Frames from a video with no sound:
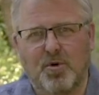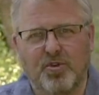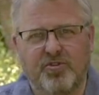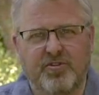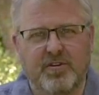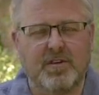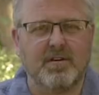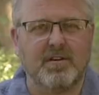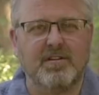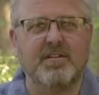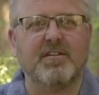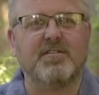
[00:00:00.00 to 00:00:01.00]
moisture you
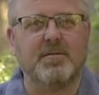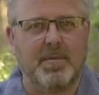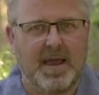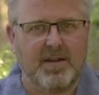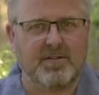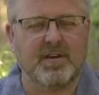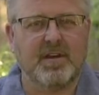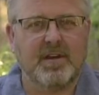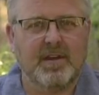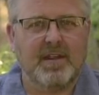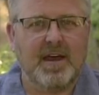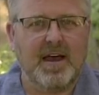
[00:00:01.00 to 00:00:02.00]
can just about
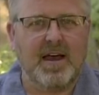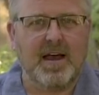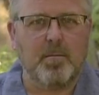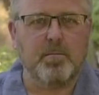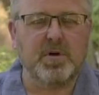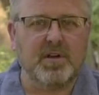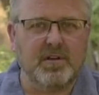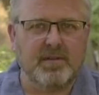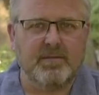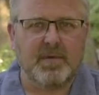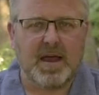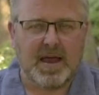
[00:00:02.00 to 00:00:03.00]
burn.